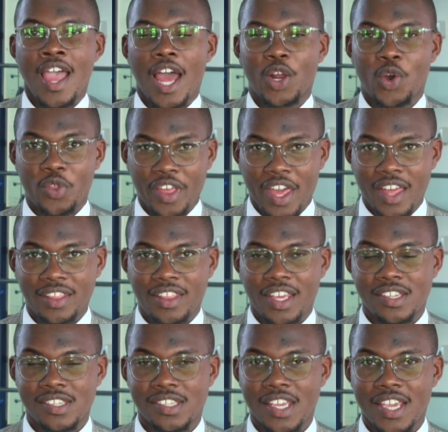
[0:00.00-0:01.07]
Hello there,
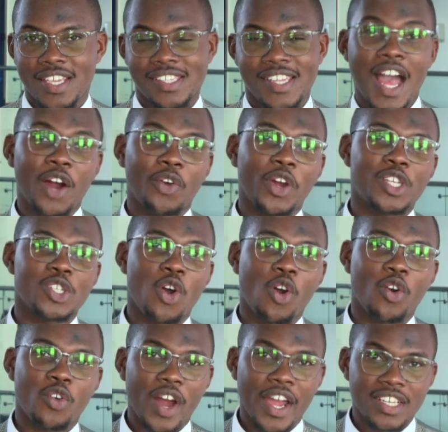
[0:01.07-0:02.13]
this is
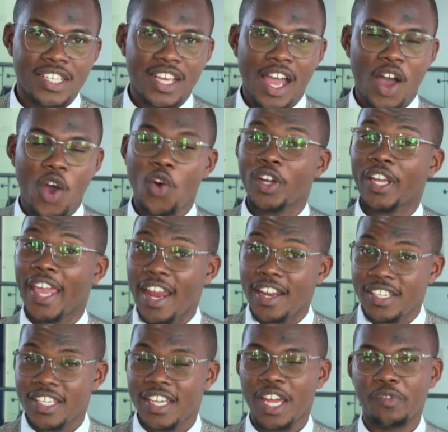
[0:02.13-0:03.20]
AgriTalk right here on
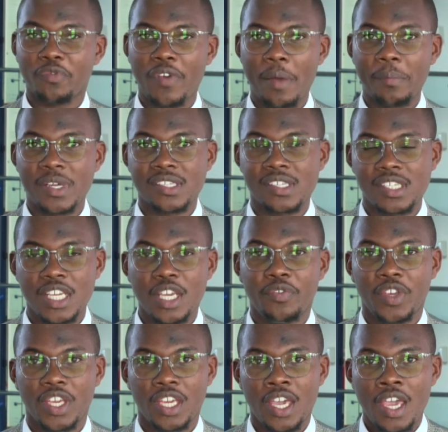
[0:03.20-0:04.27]
KTN Farmers
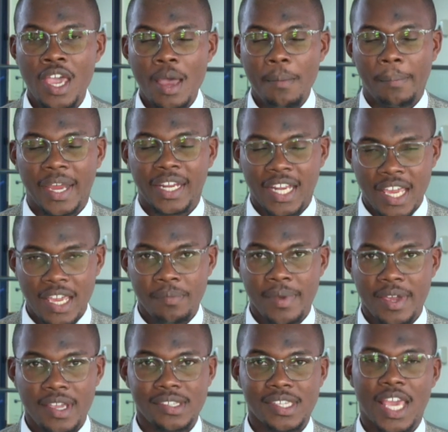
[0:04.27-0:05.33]
TV. My name
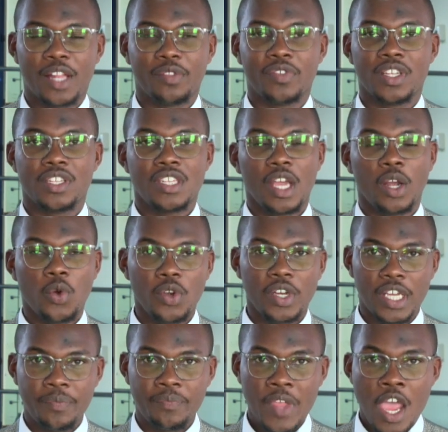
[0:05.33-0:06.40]
is Kelvin
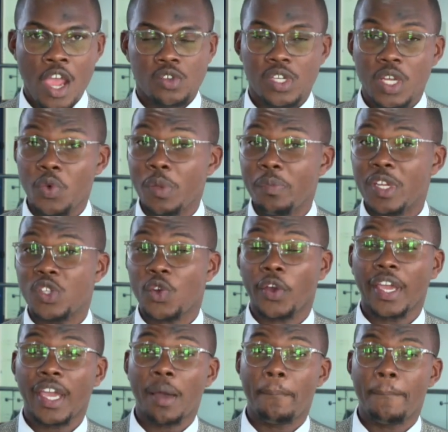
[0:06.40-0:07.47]
Nyakundi. Today we'll be
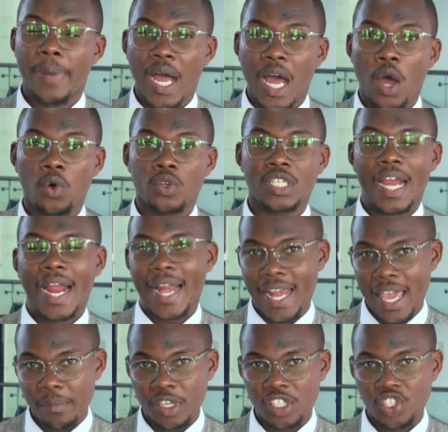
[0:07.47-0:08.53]
talking about
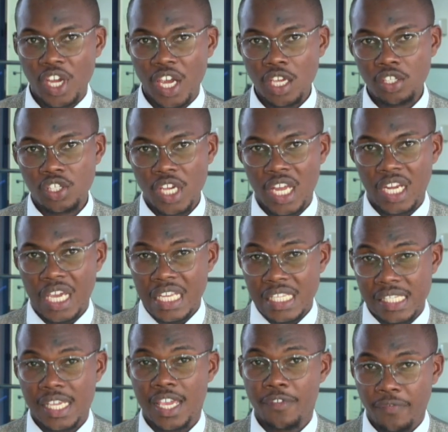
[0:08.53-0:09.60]
climate change and
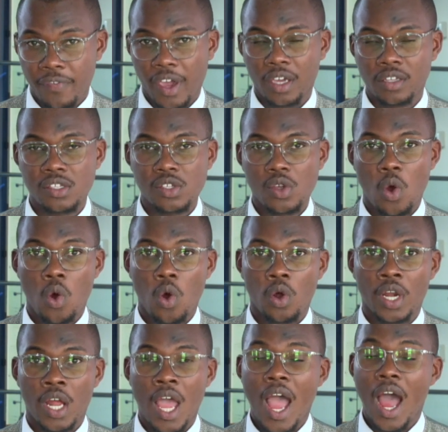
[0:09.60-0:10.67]
its effects
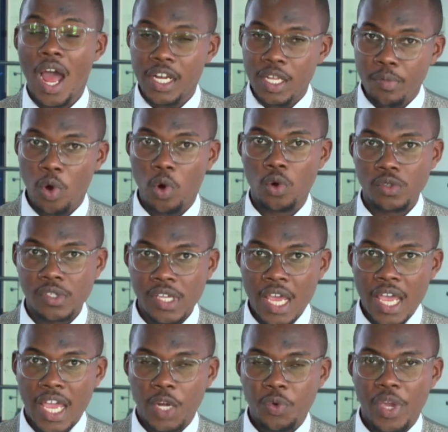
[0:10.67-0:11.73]
on animals.
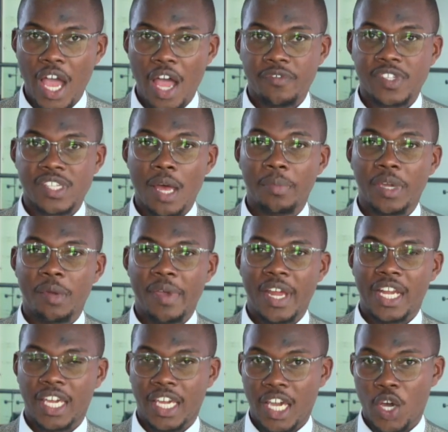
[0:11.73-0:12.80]
And we have Sam
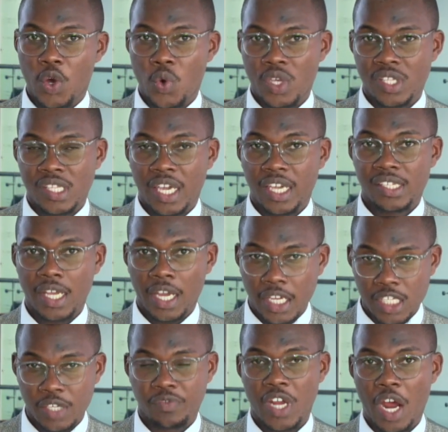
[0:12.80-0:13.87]
Kimeli here, who is the
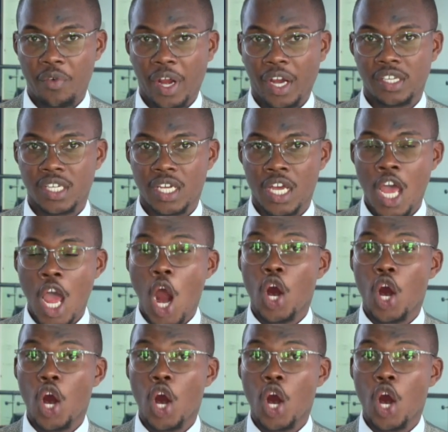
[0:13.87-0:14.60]
Executive Director,